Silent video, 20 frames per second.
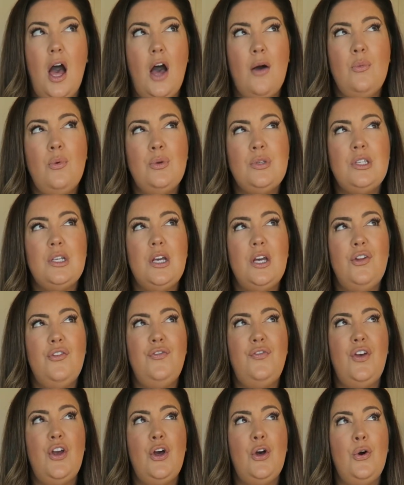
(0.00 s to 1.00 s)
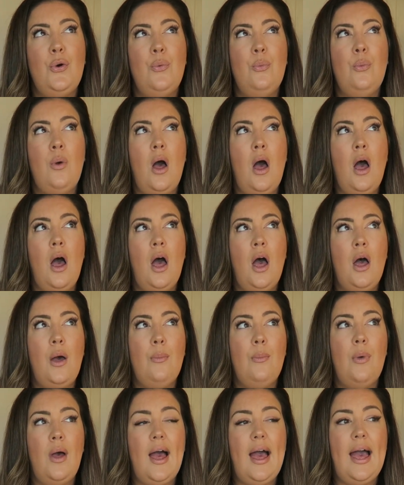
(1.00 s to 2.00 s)
I'm also gonna film
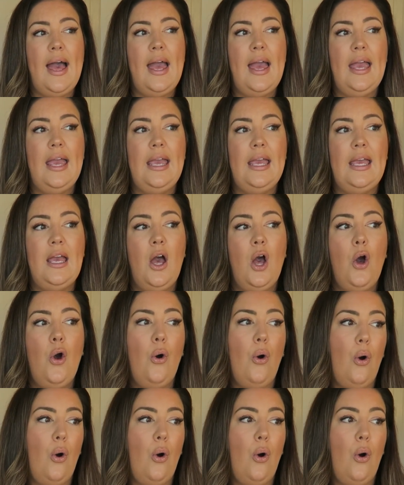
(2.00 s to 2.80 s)
a